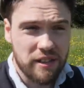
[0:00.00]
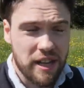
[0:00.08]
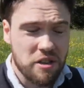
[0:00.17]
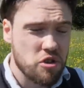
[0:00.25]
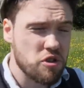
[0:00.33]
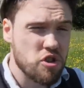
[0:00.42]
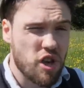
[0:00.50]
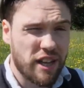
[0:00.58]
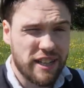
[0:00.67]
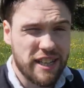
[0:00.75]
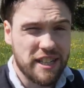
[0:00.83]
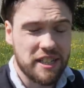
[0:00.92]
the ancient
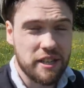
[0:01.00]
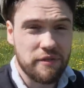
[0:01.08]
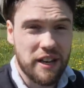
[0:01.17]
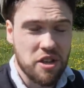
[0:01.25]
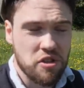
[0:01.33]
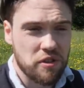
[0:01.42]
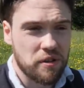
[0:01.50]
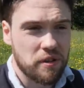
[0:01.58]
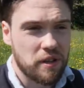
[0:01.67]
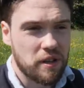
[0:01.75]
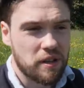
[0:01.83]
Chinese divination